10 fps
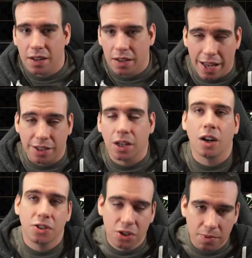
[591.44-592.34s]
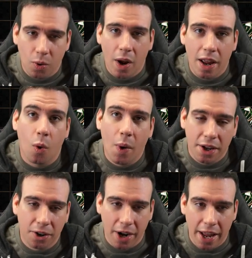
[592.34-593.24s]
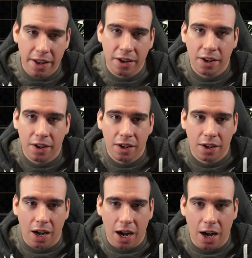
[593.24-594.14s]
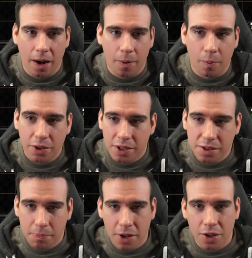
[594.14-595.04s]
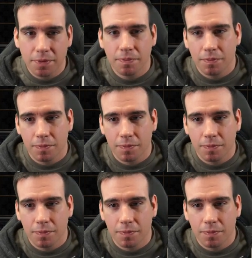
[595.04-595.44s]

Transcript: as Awakener 8 with this build.